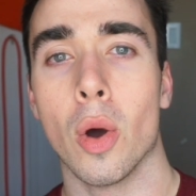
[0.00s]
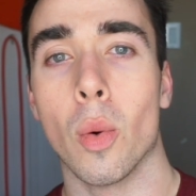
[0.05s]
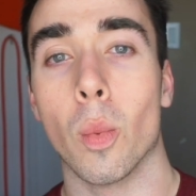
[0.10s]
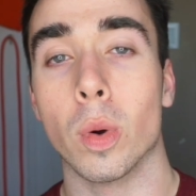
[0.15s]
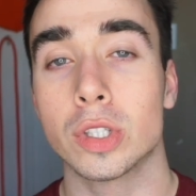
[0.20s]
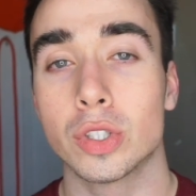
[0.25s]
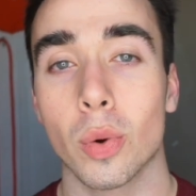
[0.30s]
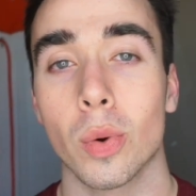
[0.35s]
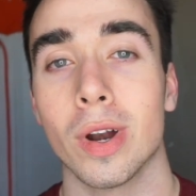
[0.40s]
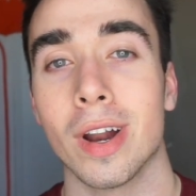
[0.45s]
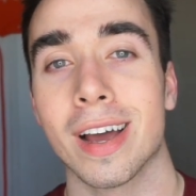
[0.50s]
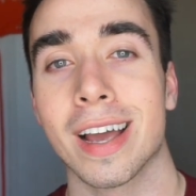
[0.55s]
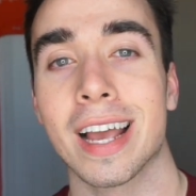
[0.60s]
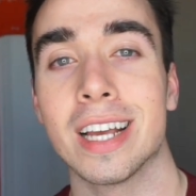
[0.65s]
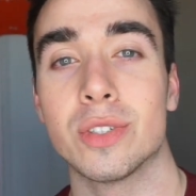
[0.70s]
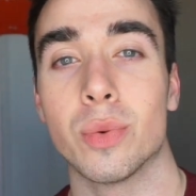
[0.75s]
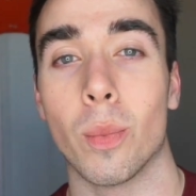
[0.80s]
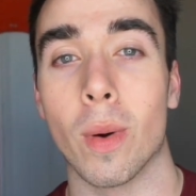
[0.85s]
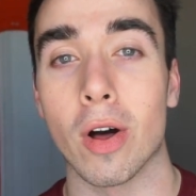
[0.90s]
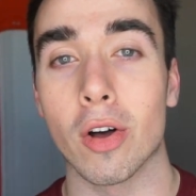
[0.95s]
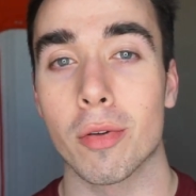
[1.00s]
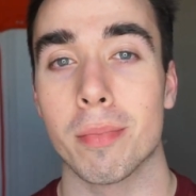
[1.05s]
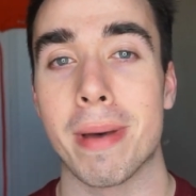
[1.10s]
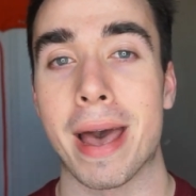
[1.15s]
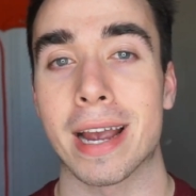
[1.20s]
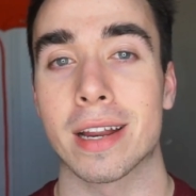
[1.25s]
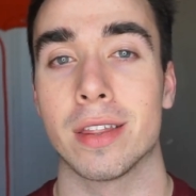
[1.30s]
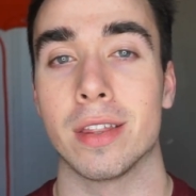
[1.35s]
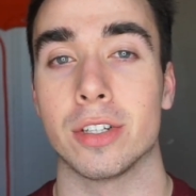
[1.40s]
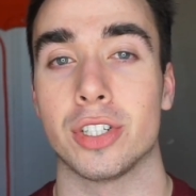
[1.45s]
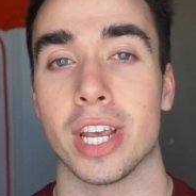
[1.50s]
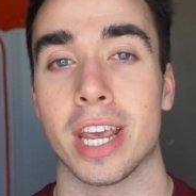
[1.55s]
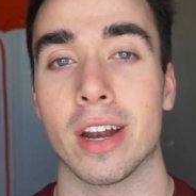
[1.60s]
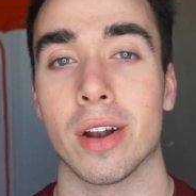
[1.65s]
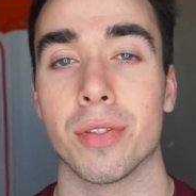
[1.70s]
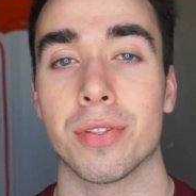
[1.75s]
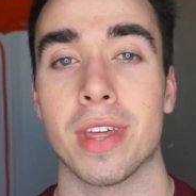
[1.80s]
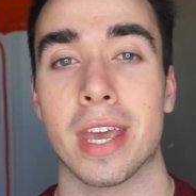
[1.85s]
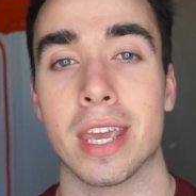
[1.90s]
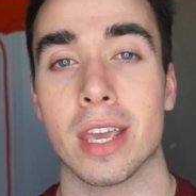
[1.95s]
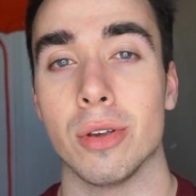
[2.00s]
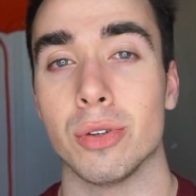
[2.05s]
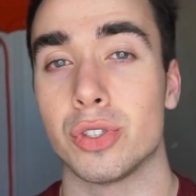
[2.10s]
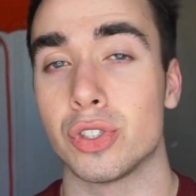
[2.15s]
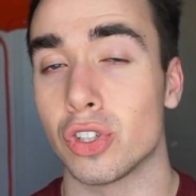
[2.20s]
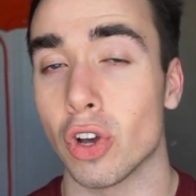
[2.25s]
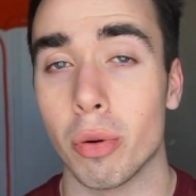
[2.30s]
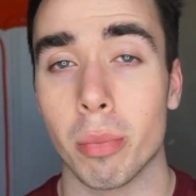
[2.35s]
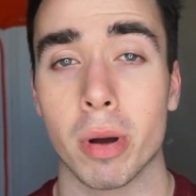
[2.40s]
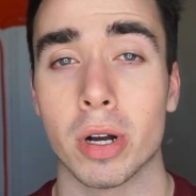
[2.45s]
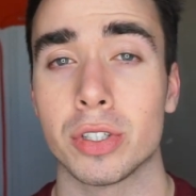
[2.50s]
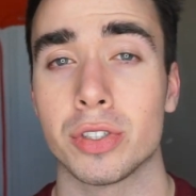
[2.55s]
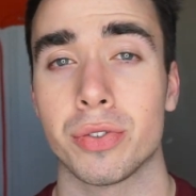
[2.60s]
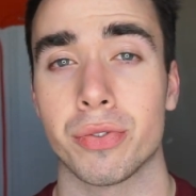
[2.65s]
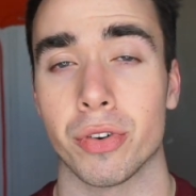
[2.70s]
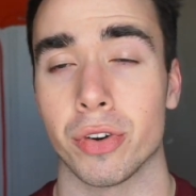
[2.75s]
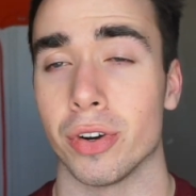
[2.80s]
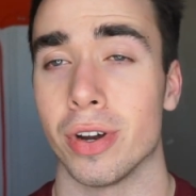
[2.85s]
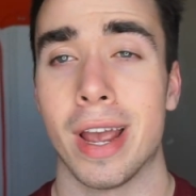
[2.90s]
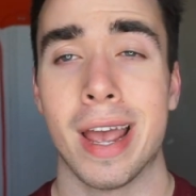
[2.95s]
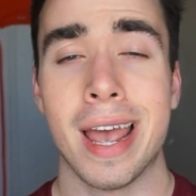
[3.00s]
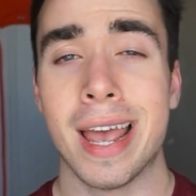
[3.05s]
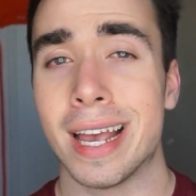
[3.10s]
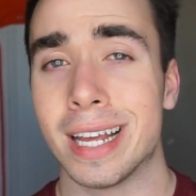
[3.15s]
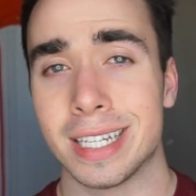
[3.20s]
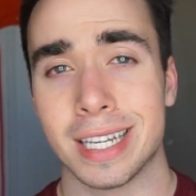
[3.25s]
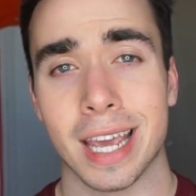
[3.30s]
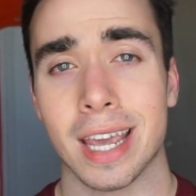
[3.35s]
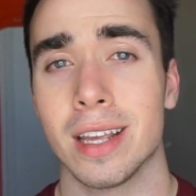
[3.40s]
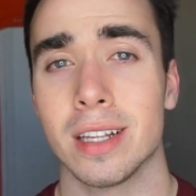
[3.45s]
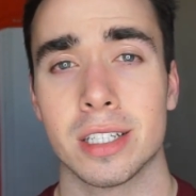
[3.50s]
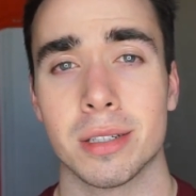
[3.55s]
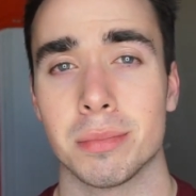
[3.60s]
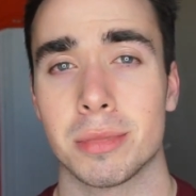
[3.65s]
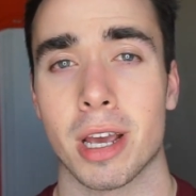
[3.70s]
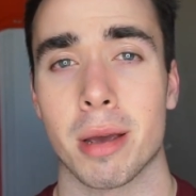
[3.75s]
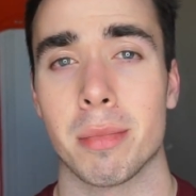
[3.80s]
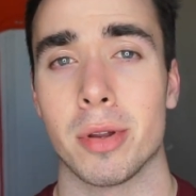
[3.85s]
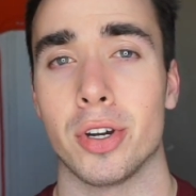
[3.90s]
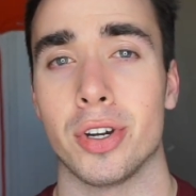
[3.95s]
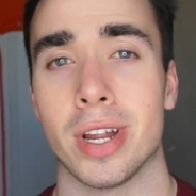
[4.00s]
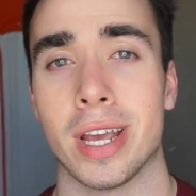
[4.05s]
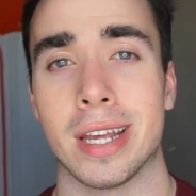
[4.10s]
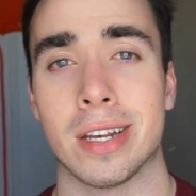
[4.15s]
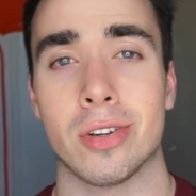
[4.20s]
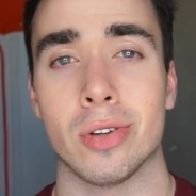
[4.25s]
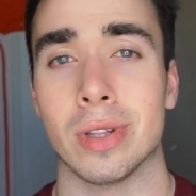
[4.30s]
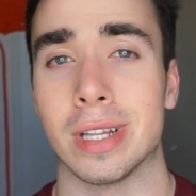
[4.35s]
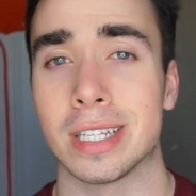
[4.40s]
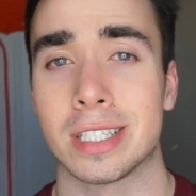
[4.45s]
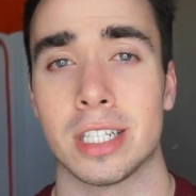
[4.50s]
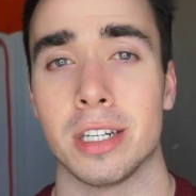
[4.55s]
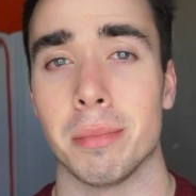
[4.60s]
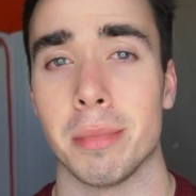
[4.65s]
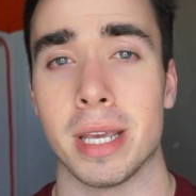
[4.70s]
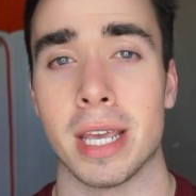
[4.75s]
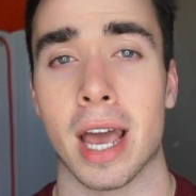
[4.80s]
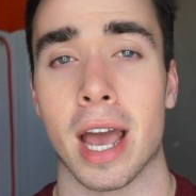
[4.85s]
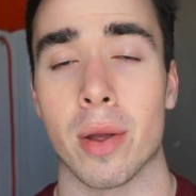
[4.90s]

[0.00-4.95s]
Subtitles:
What's going on, guys? Welcome back to the channel. Thank you so much for taking some time in your day to listen to me.